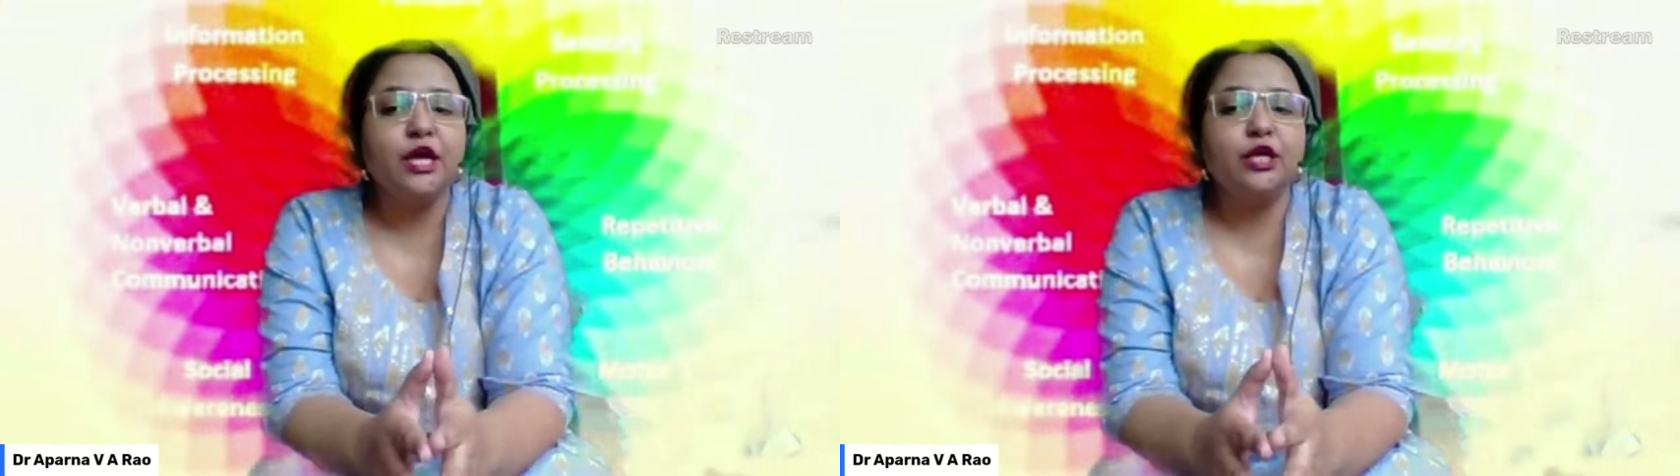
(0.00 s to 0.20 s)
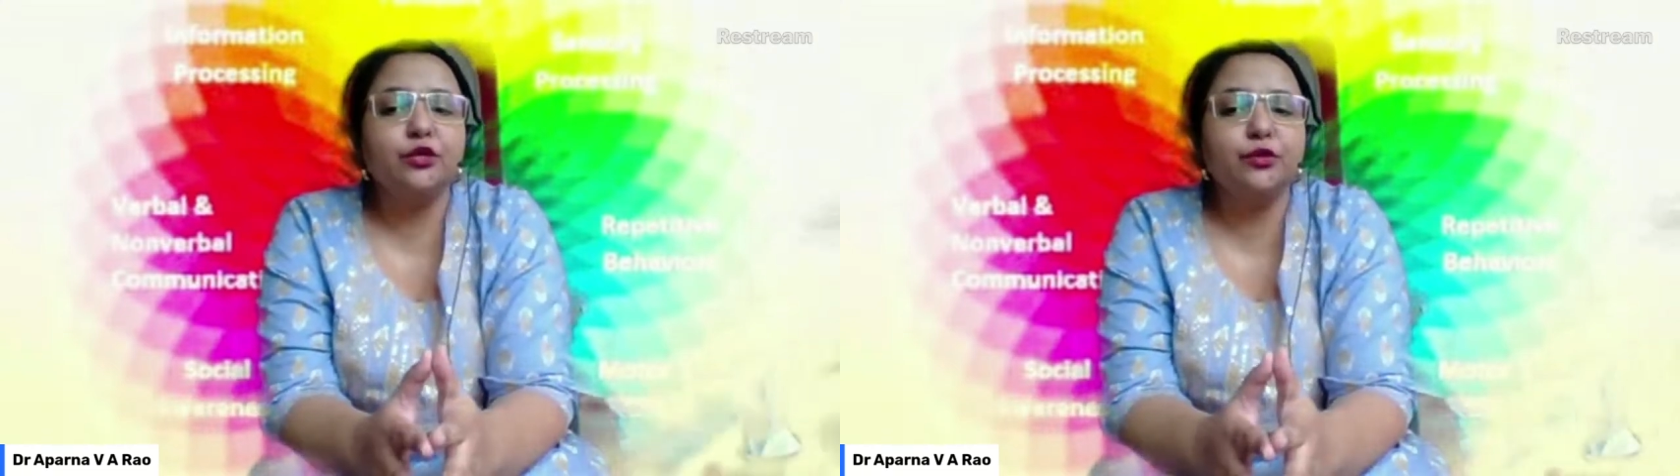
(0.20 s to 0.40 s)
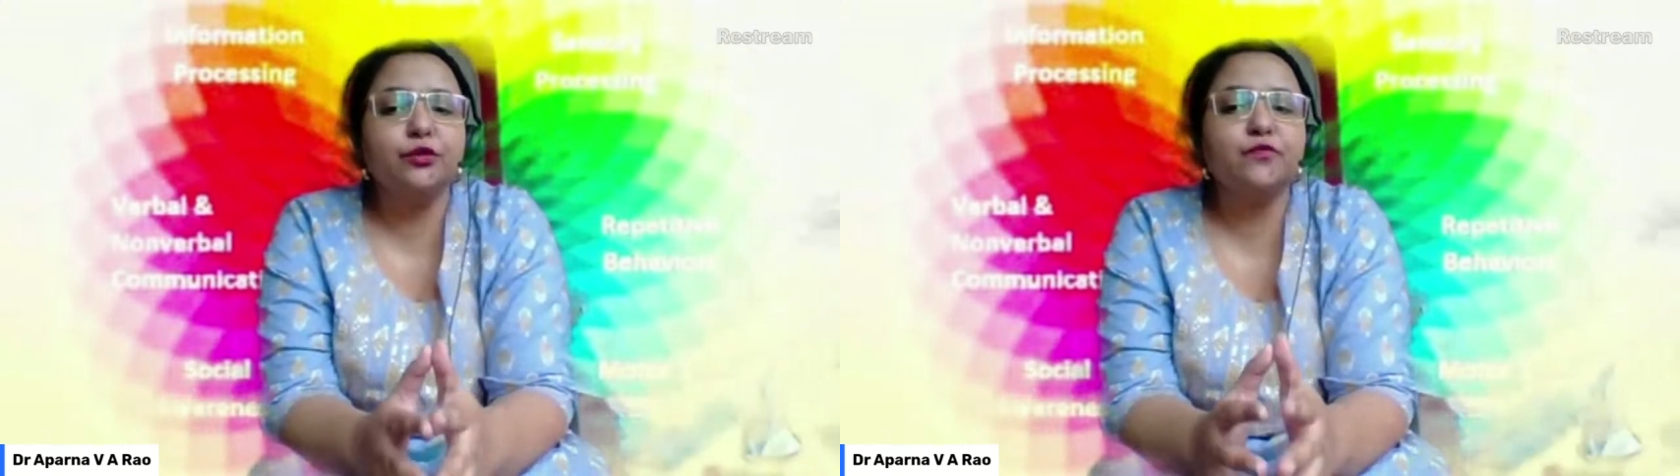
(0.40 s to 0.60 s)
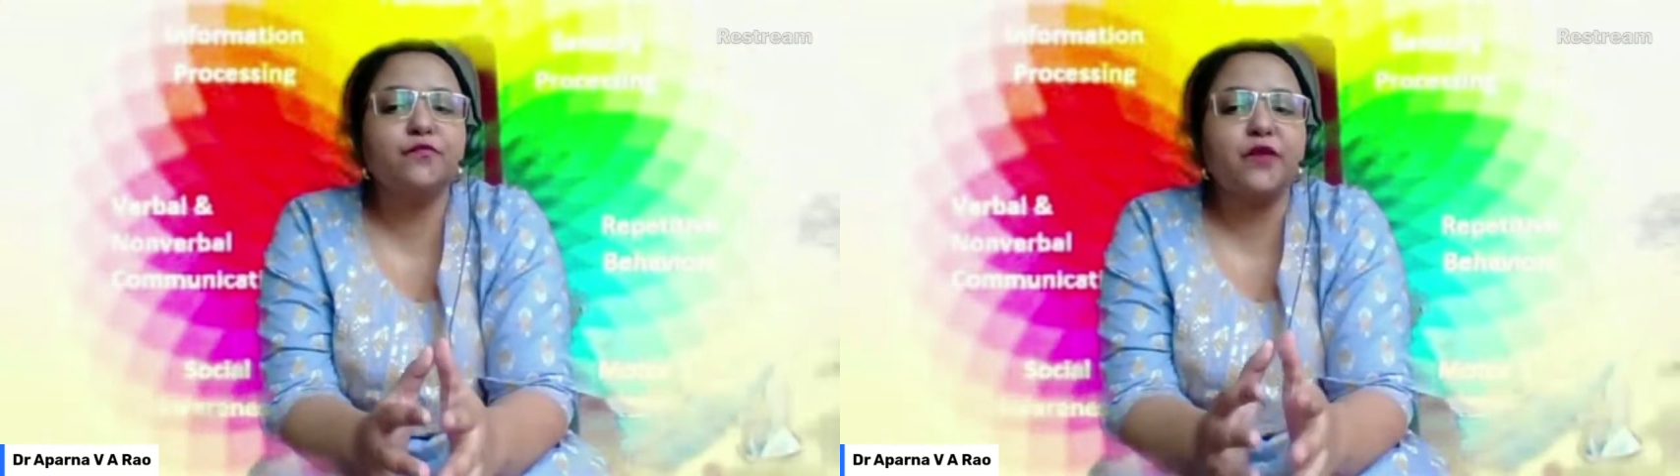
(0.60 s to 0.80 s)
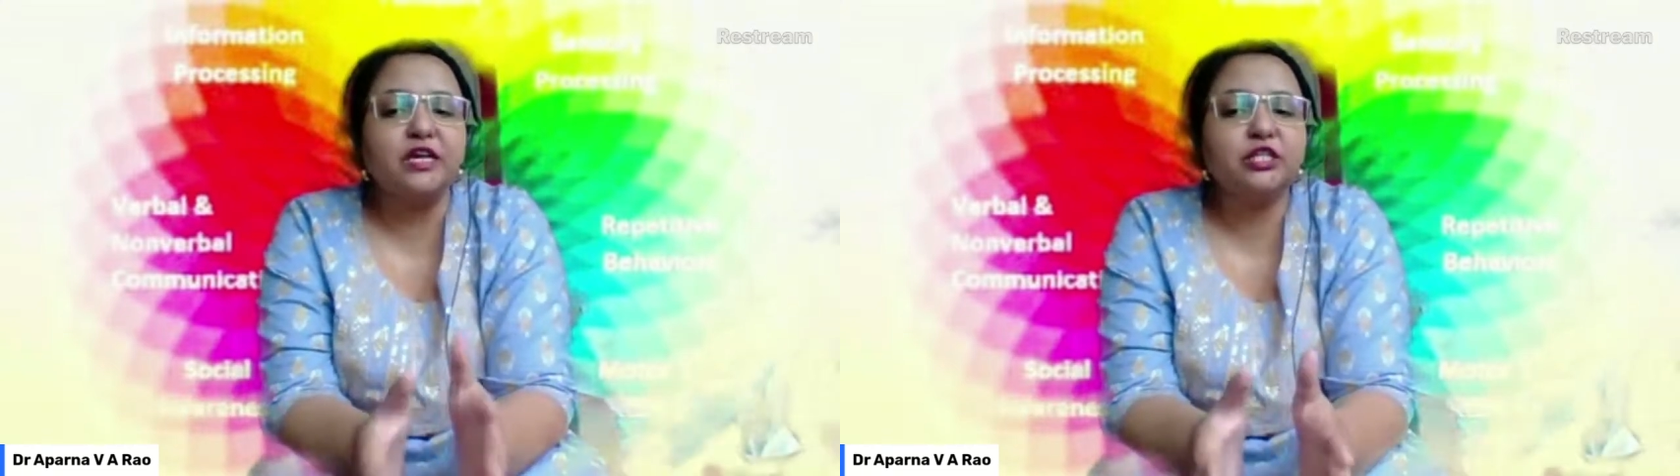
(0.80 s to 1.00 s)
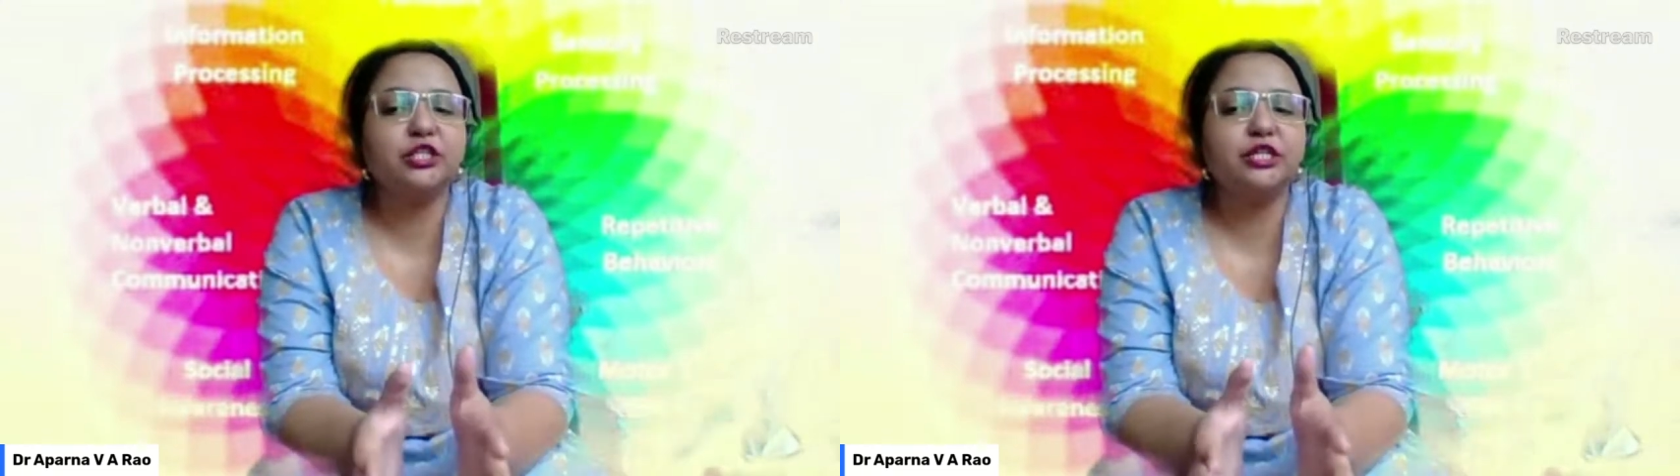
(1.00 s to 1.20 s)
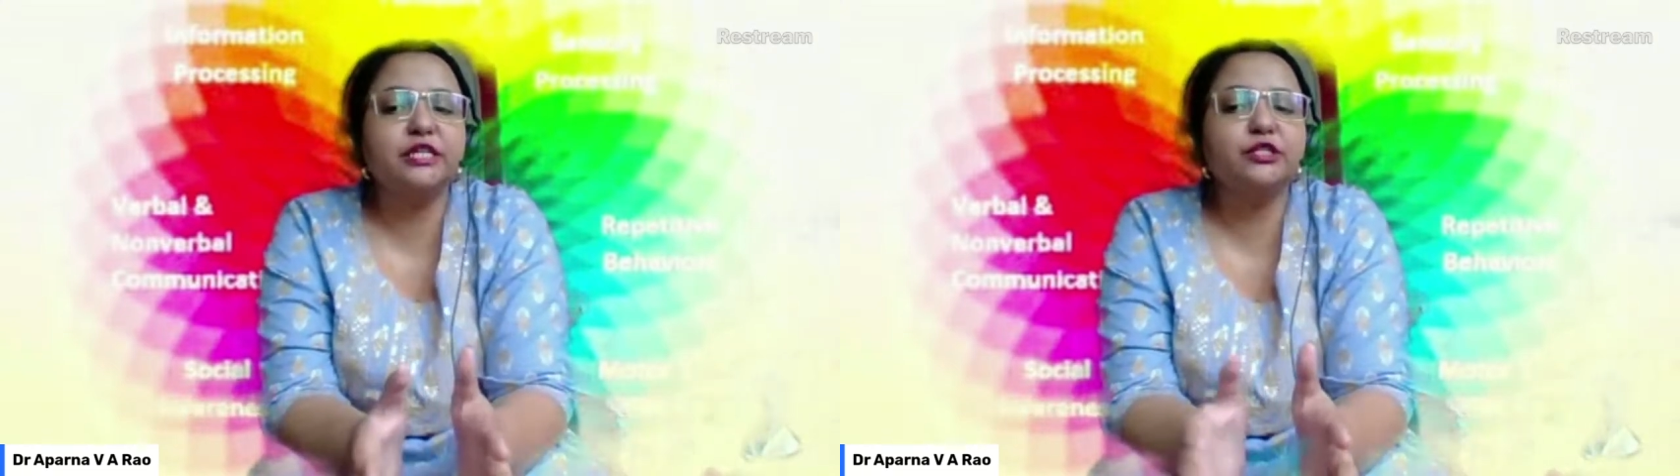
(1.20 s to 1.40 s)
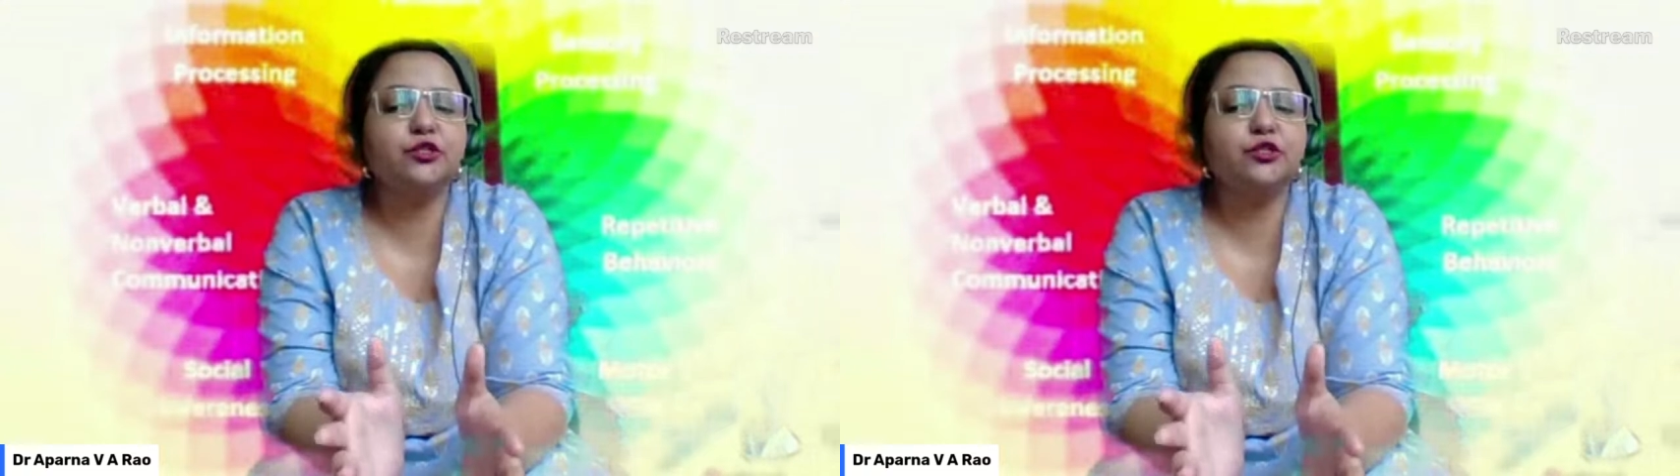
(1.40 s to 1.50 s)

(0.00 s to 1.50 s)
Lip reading: to function in